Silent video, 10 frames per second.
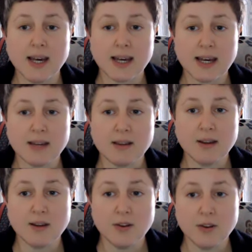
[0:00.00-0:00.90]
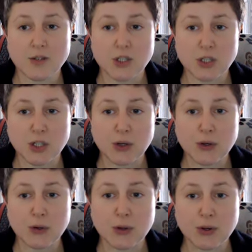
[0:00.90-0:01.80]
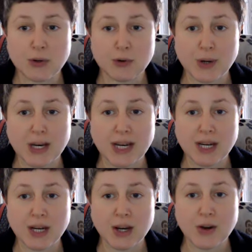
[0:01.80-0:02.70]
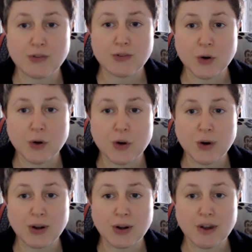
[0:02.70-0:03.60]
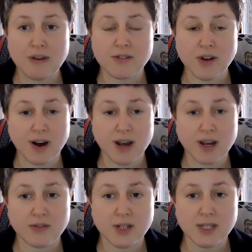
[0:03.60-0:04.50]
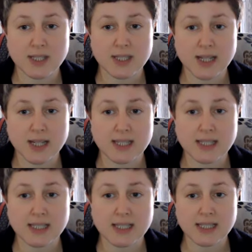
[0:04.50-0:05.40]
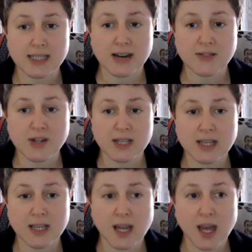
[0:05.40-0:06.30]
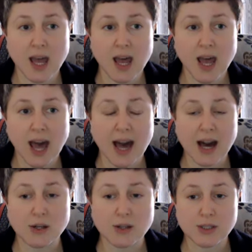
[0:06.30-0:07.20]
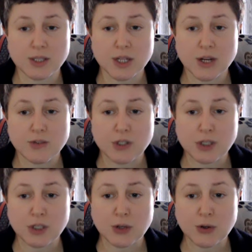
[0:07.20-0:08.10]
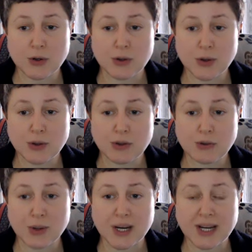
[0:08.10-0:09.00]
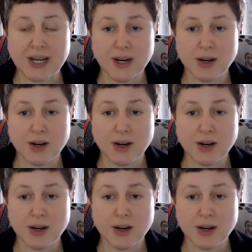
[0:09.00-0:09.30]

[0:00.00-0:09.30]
In for 2, 3, 4, 5, 6, 7. Out for 2, 3,